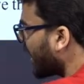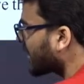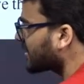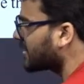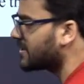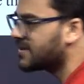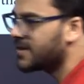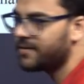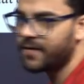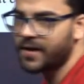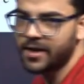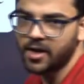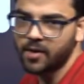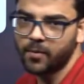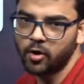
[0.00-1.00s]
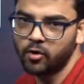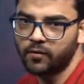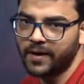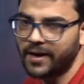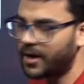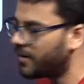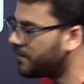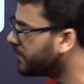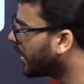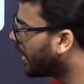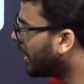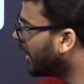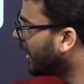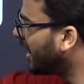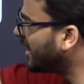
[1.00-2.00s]
x is the variable over here.
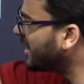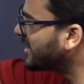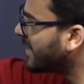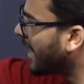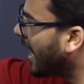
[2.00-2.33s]
It is